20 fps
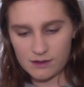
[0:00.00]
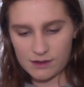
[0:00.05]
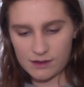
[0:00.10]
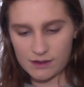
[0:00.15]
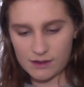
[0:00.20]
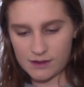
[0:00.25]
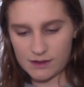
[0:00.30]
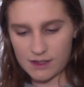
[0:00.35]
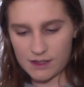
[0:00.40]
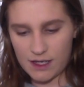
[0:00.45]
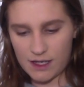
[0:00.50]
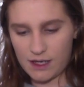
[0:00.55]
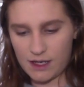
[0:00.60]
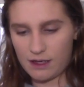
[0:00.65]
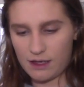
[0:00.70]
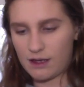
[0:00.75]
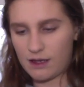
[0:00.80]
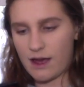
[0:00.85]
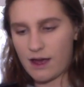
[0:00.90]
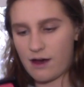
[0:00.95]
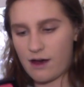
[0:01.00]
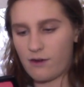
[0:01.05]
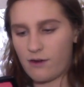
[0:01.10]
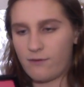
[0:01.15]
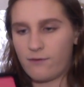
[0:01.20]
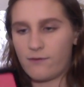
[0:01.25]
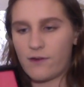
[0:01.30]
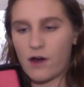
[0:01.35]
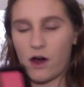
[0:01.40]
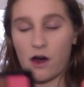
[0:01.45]
This is the
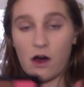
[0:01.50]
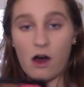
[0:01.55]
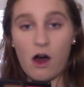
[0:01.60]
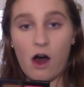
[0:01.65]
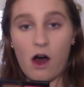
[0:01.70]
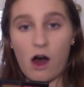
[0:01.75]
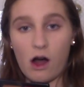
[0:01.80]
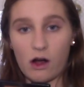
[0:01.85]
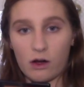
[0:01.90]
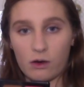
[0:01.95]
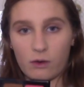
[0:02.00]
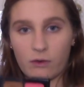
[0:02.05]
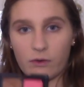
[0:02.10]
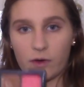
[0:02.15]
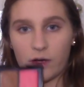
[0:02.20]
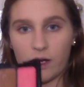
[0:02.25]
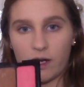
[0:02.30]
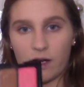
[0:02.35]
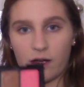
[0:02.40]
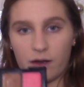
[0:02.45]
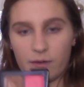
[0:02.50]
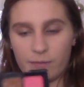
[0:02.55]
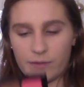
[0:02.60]
E.L.F. Aqua